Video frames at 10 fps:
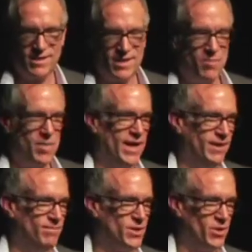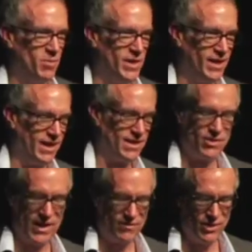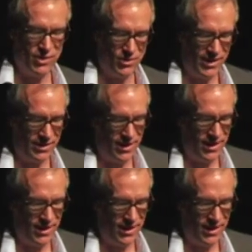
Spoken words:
and I stopped by studio media yesterday afternoon,